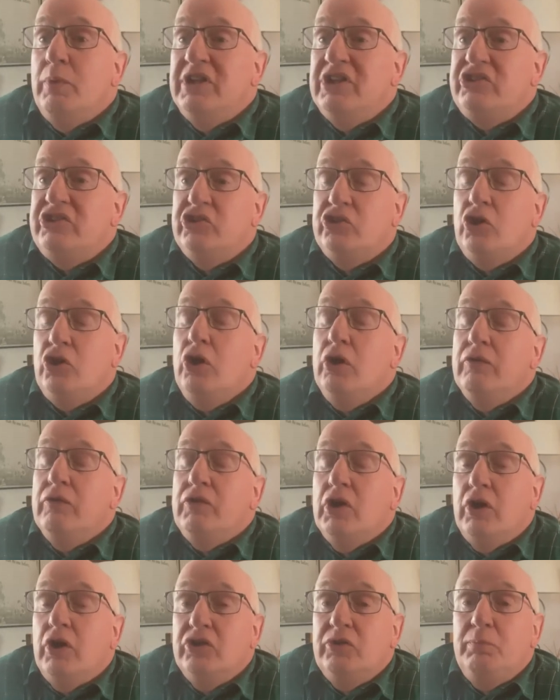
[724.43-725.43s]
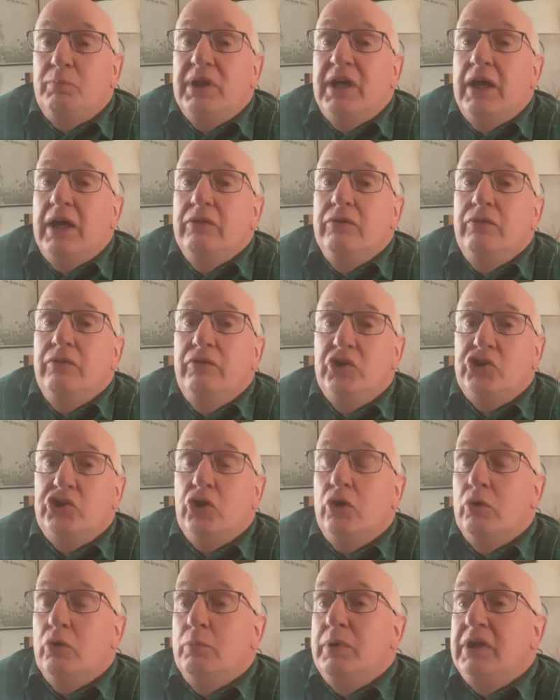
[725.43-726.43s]
And this is all of God's plan for
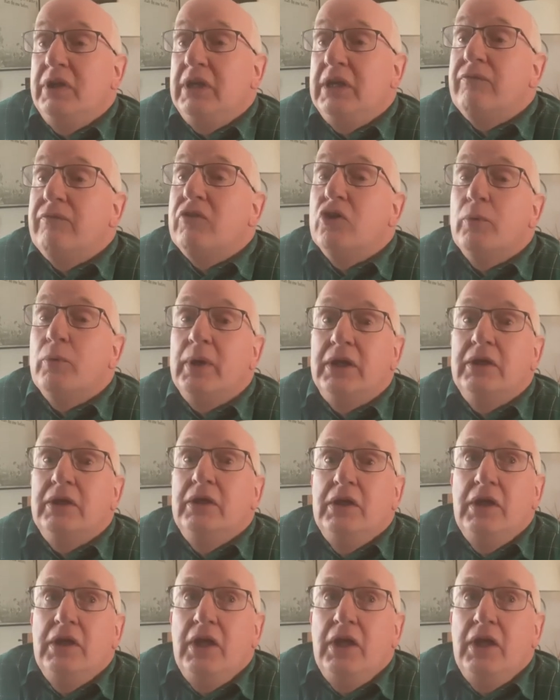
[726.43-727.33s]
Job, even though it